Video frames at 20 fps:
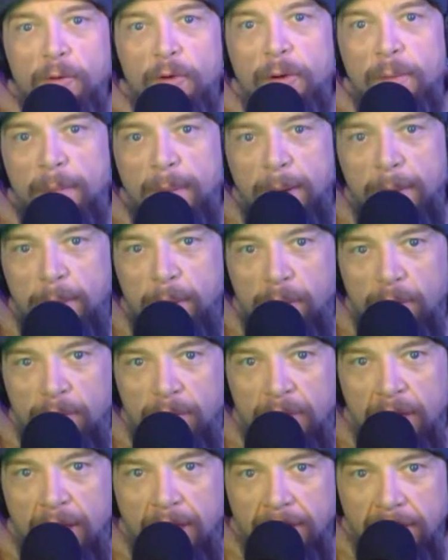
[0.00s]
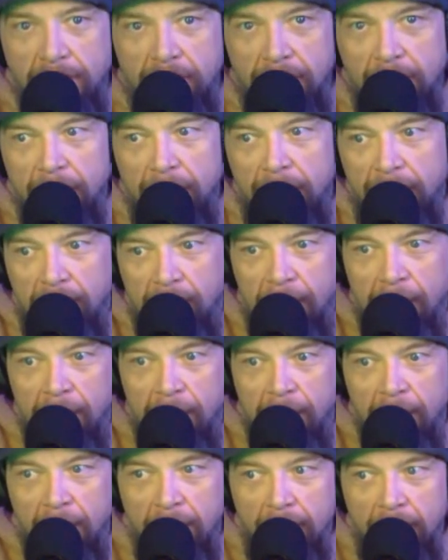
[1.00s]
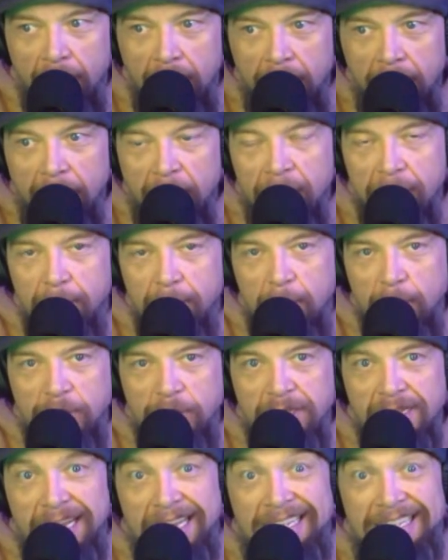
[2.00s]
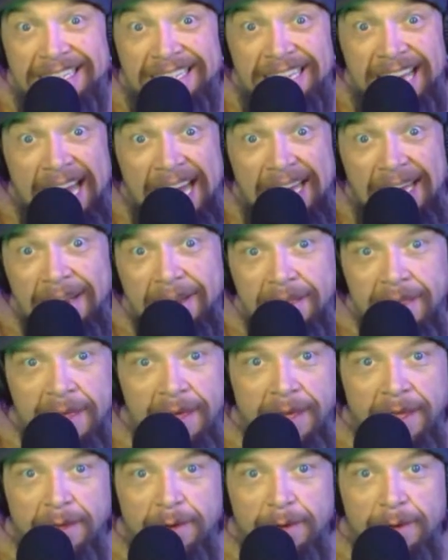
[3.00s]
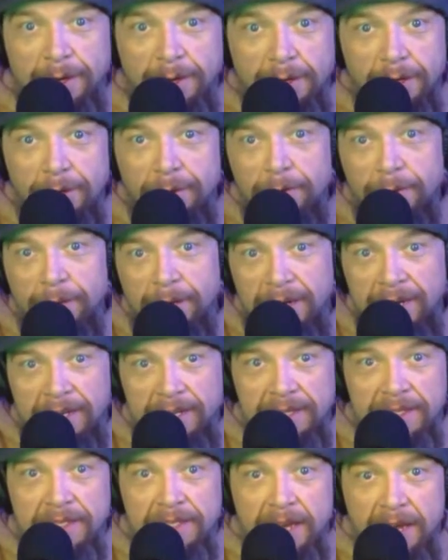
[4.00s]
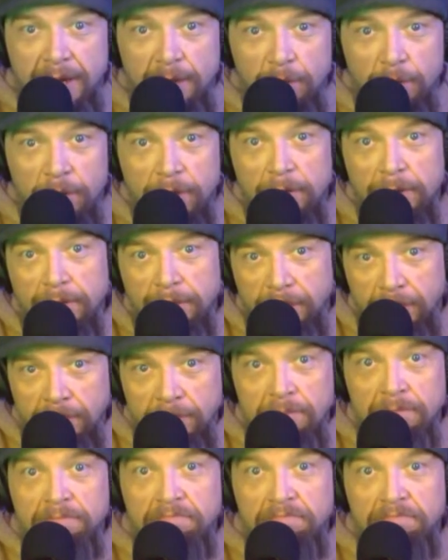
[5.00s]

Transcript: remember that the most sane thing you can do in an insane world